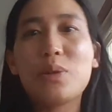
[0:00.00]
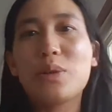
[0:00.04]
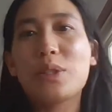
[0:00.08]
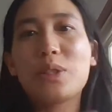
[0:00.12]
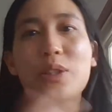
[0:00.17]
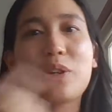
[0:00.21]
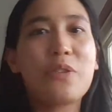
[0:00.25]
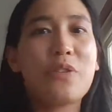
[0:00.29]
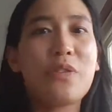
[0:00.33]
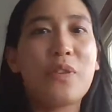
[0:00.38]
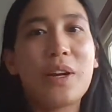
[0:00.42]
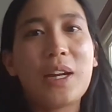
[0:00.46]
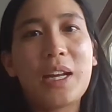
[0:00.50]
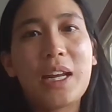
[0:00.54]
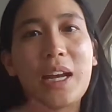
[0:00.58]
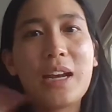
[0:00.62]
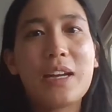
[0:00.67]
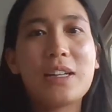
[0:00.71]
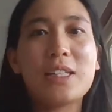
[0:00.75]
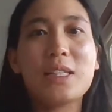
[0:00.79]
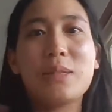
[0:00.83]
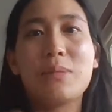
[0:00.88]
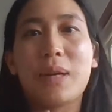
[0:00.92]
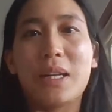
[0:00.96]
It's so funny how
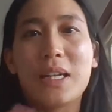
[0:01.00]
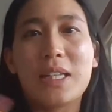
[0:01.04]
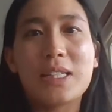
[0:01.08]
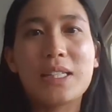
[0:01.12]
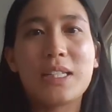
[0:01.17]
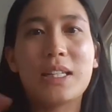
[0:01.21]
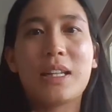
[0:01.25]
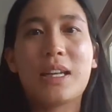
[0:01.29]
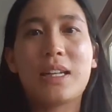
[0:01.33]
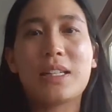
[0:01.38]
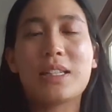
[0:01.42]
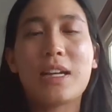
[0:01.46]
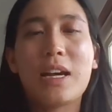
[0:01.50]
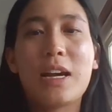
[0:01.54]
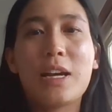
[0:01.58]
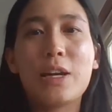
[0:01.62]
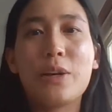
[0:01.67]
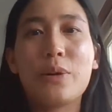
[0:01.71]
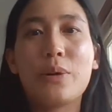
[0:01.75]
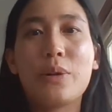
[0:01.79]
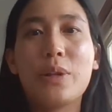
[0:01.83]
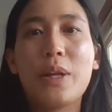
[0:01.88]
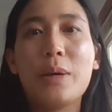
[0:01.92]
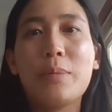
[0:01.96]
she managed to like tie it
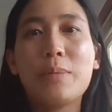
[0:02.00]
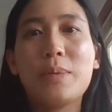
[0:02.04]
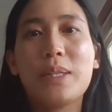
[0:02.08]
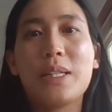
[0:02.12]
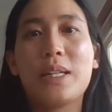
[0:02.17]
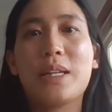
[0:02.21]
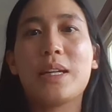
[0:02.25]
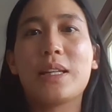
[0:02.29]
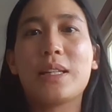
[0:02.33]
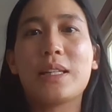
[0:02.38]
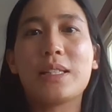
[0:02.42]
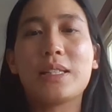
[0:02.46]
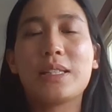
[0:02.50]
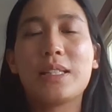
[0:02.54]
all up together.